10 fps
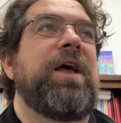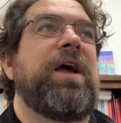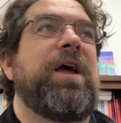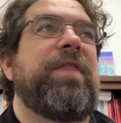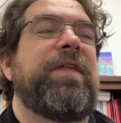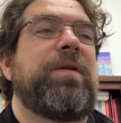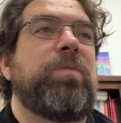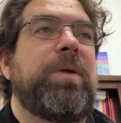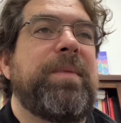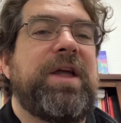and then
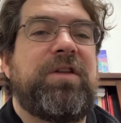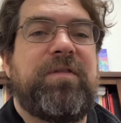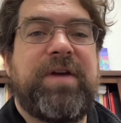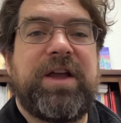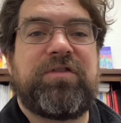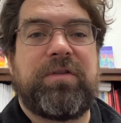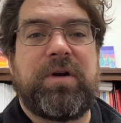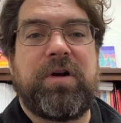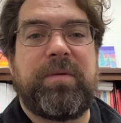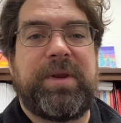we manufacture the
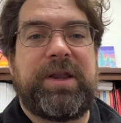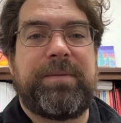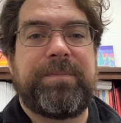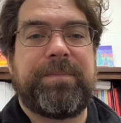harmony